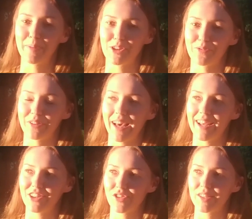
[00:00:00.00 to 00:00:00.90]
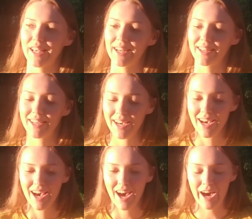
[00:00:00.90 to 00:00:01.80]
special for that. I just decided.
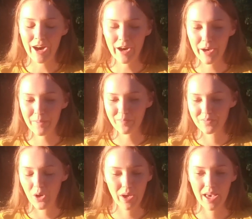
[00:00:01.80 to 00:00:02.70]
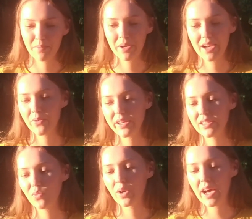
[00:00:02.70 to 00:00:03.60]
Okay, but
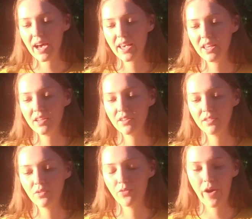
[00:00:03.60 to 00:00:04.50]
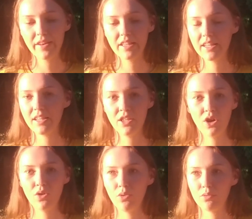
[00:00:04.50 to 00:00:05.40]
anyways, when I finally, you
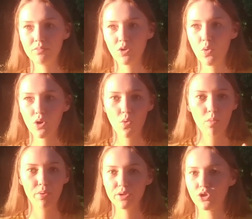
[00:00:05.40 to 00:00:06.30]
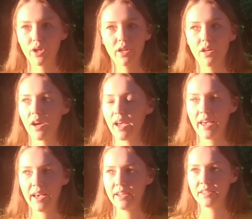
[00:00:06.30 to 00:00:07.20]
know, quote unquote, pulled the trigger
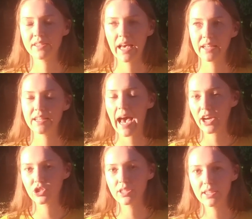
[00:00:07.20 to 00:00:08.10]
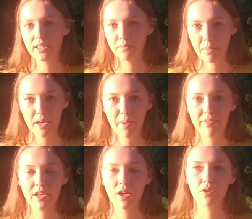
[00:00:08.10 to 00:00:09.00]
and decided to actually make my
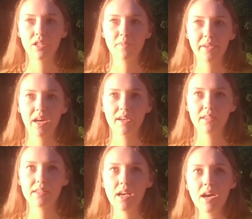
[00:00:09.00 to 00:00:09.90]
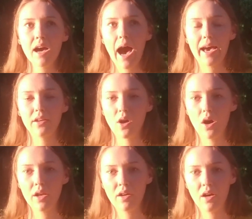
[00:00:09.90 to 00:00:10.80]
video, it's because I had
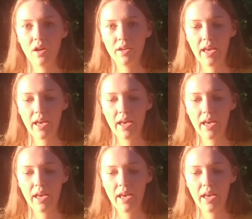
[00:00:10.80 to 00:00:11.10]
gone on